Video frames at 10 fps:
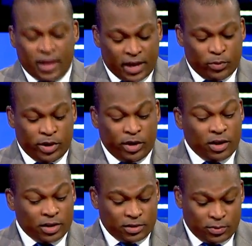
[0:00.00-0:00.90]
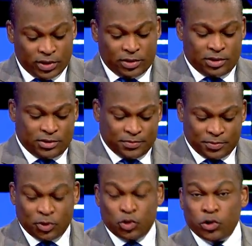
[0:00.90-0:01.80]
And we are,
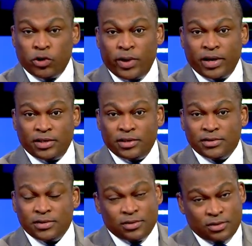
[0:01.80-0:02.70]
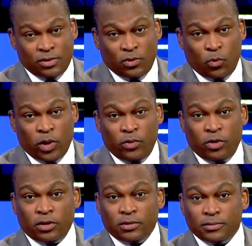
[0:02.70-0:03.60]
two correct, one
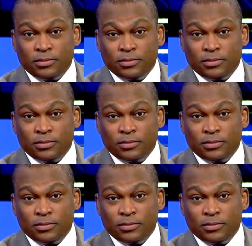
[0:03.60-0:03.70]
wrong.